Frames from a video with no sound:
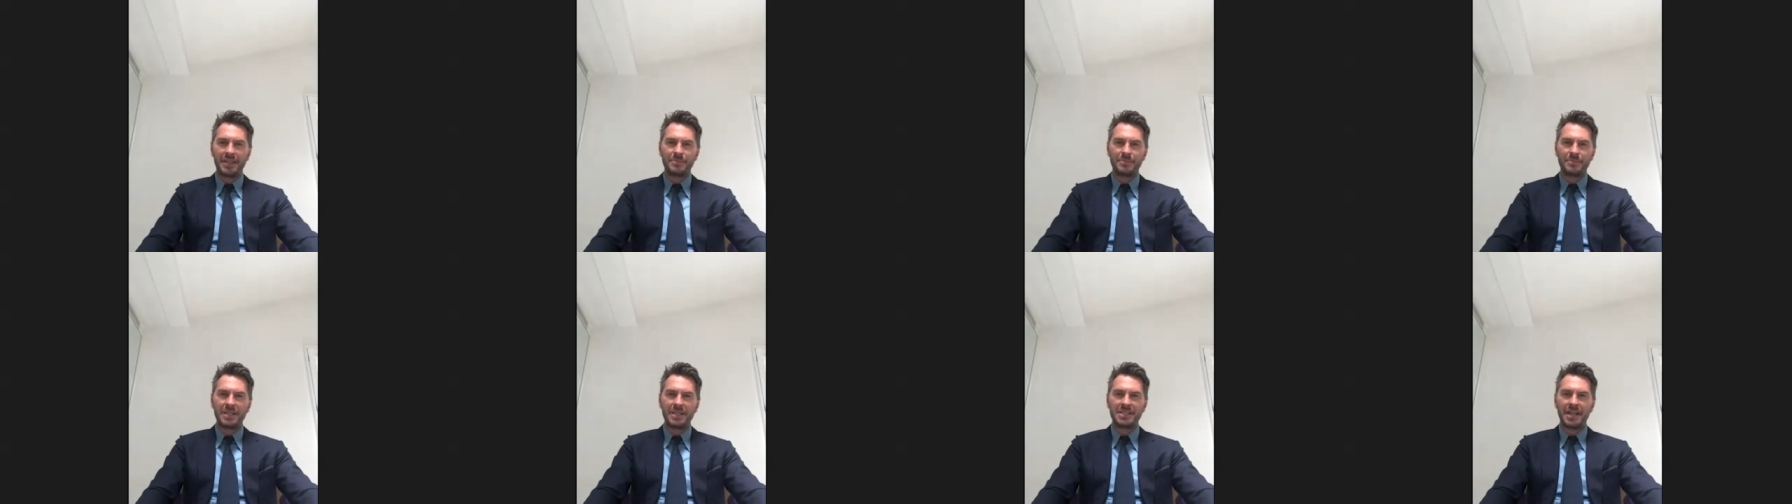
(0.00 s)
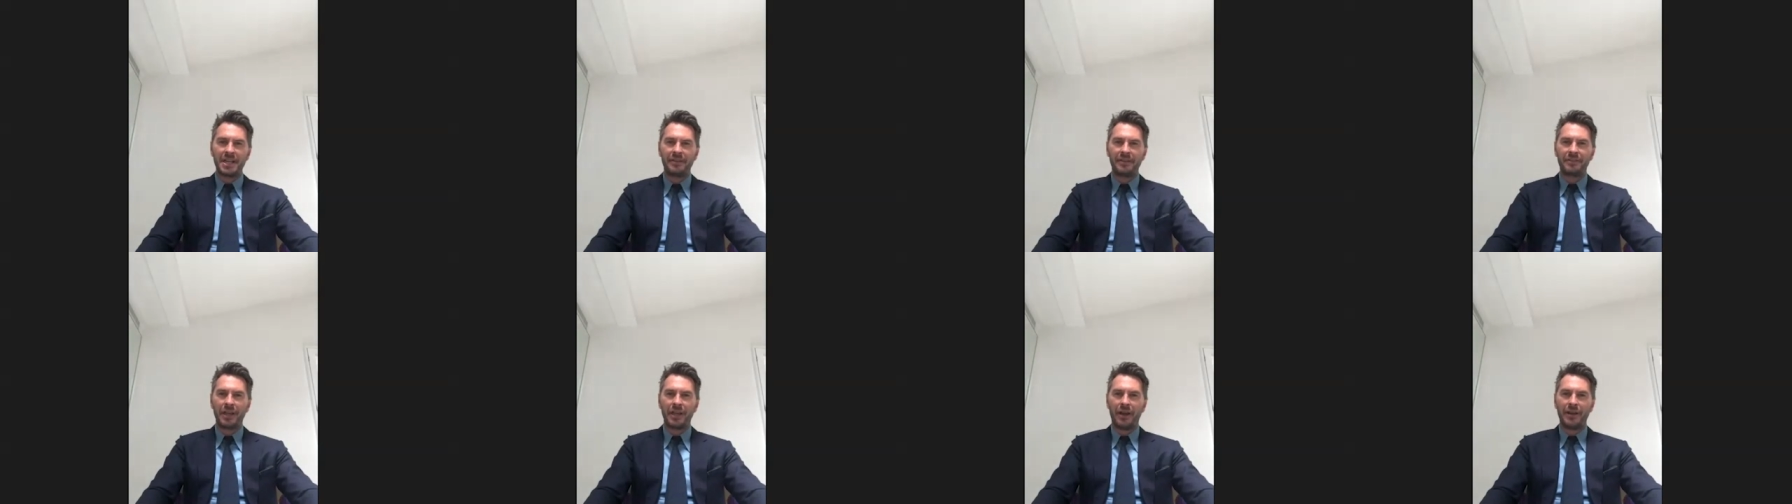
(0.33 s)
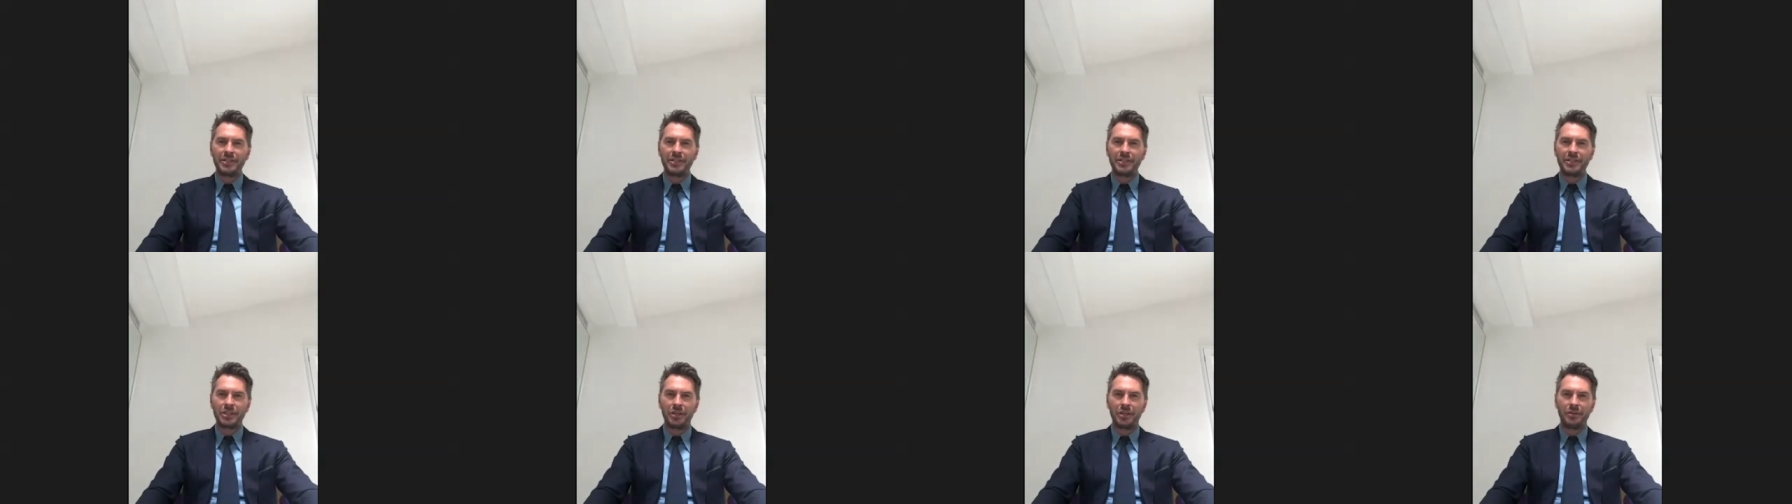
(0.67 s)
been tough
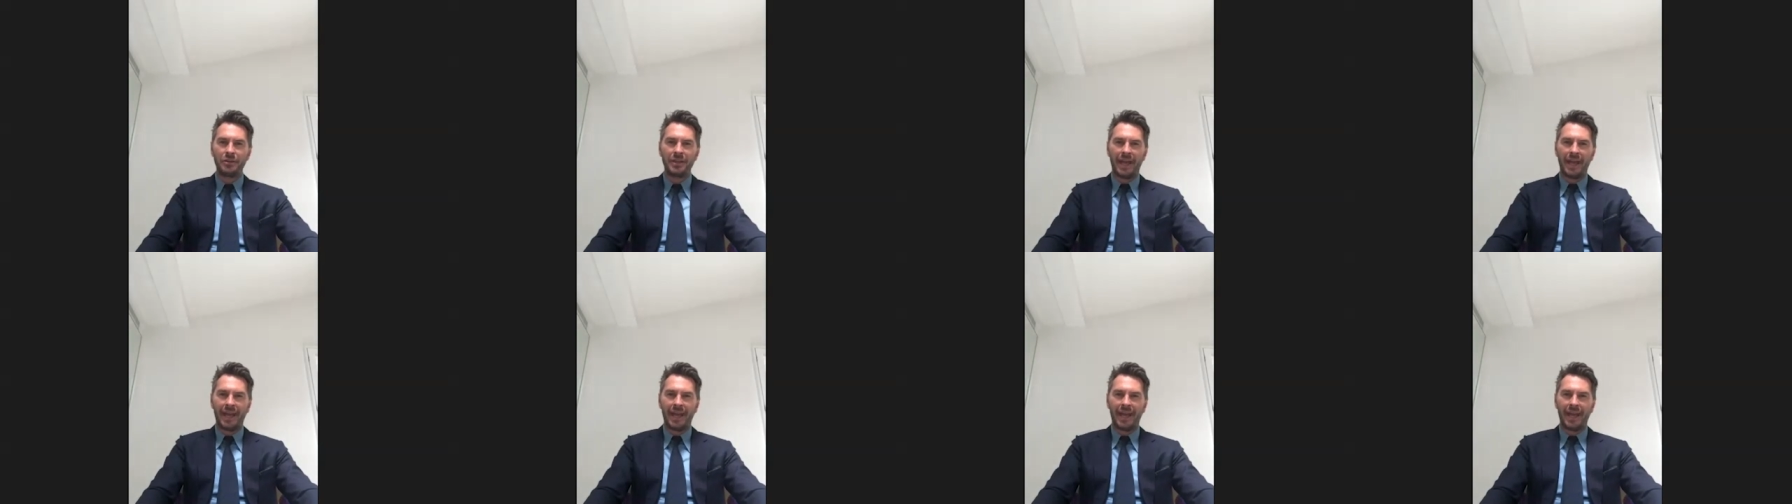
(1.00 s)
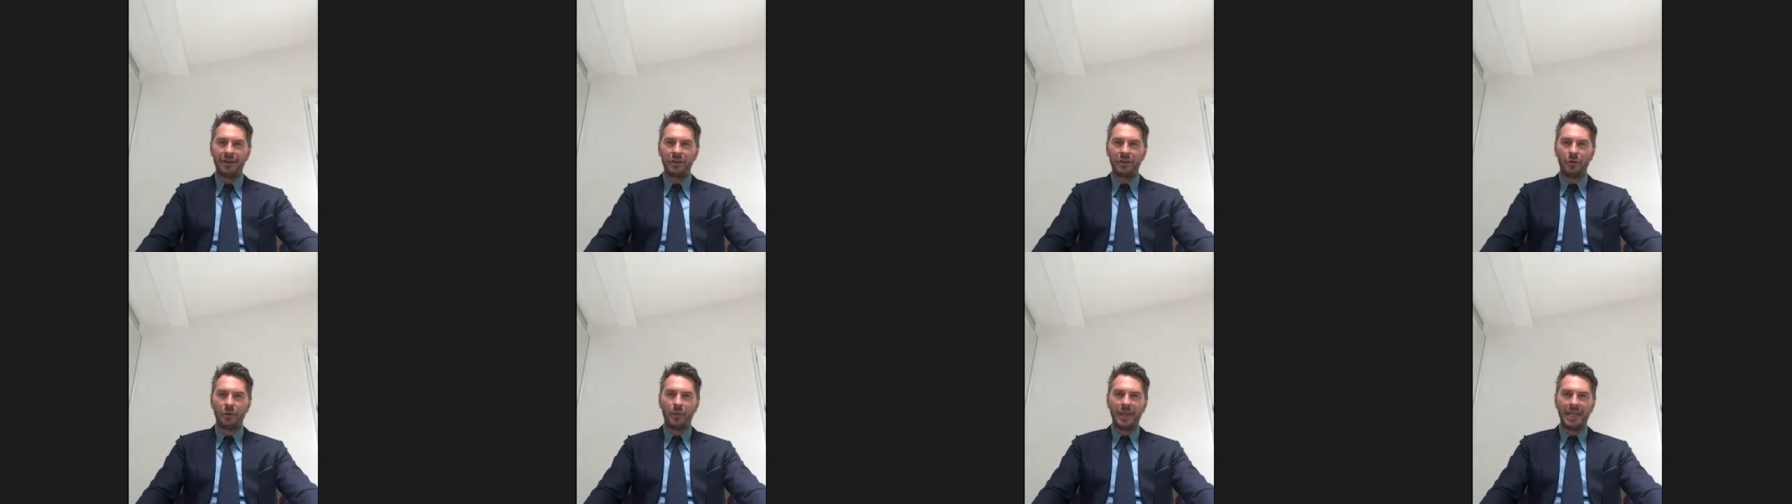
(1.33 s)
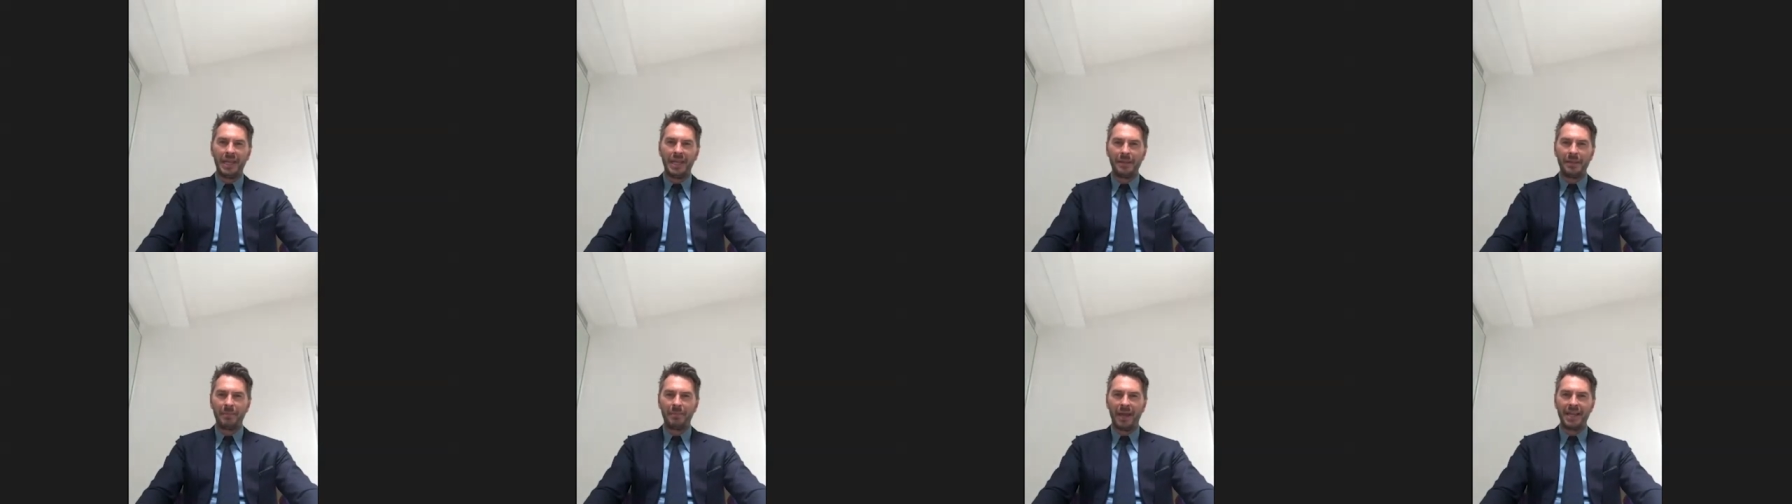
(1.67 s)
going to do that on a
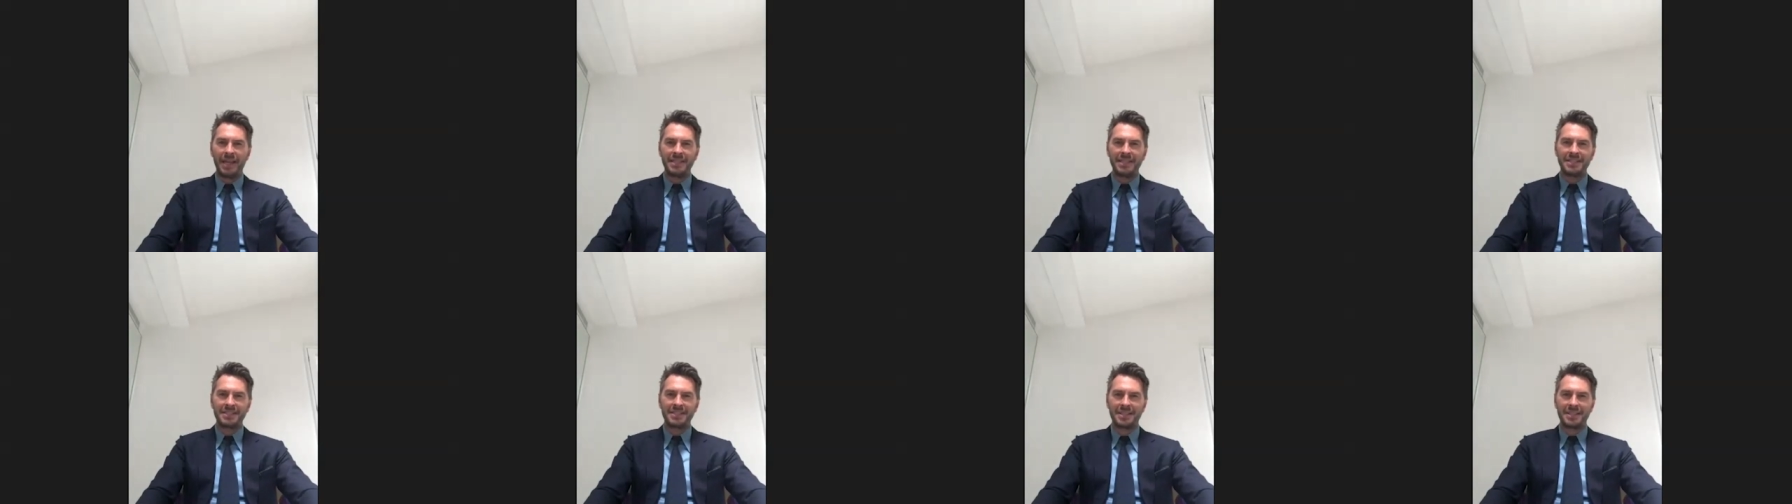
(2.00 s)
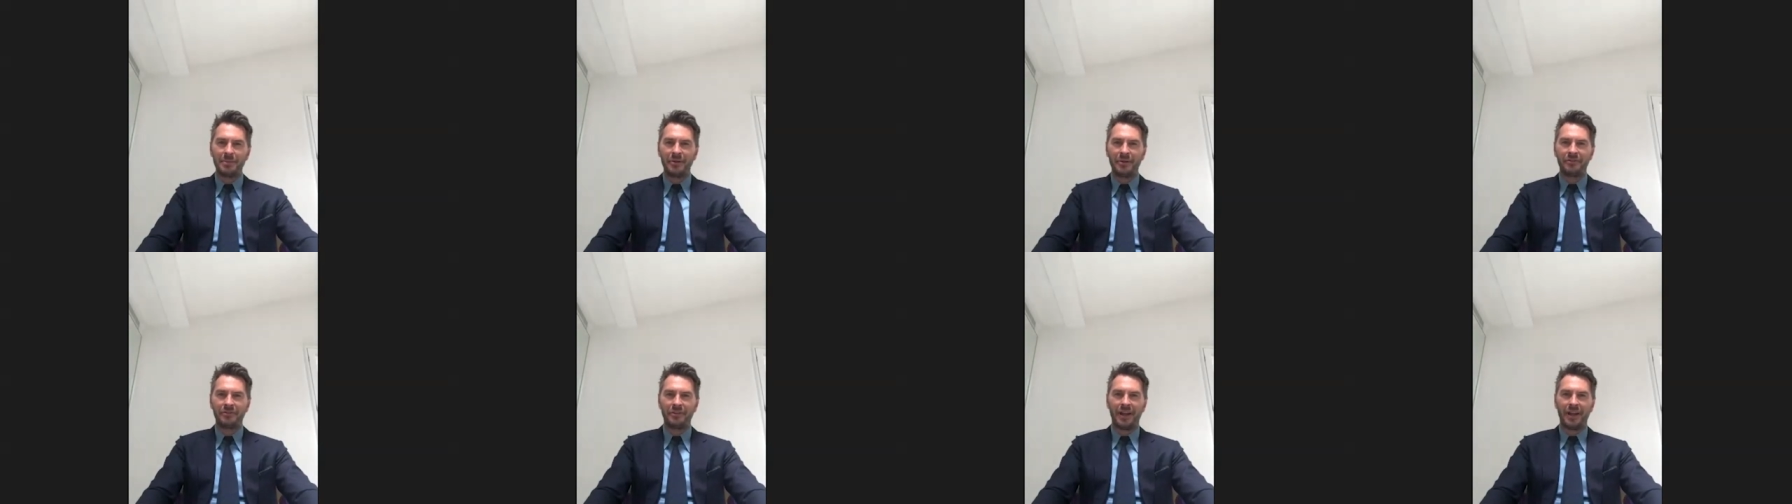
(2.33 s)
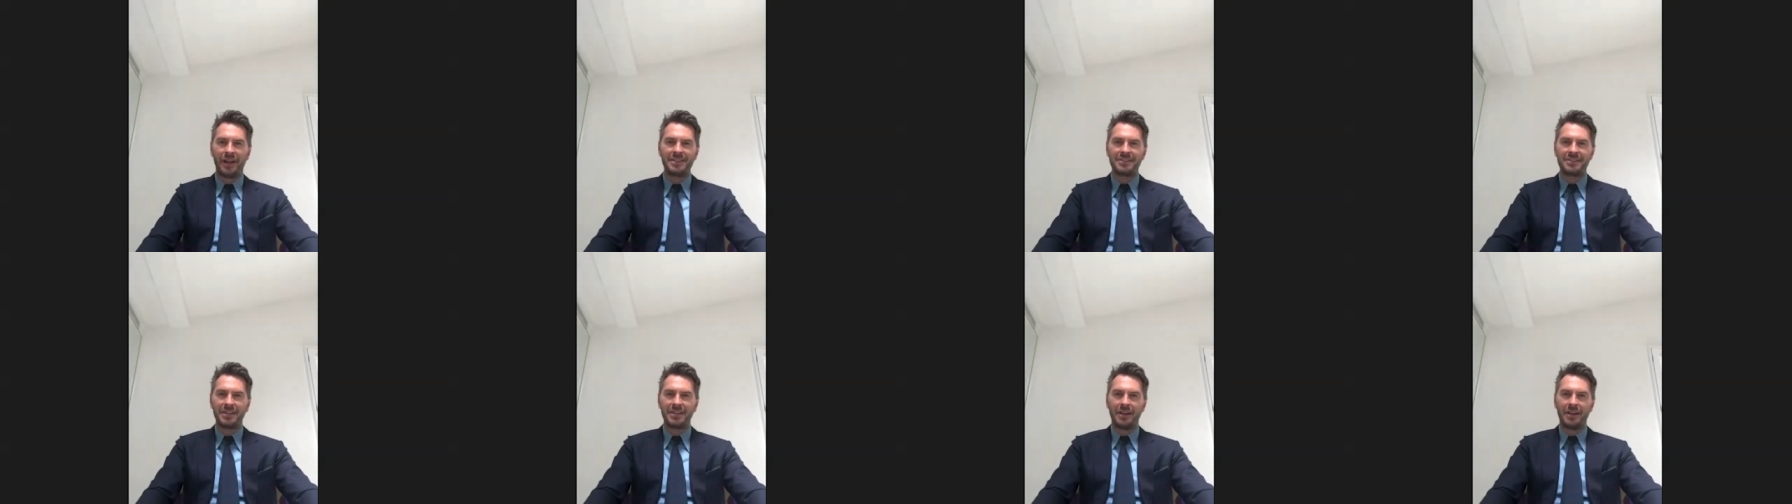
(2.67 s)
weekly basis, I'm afraid.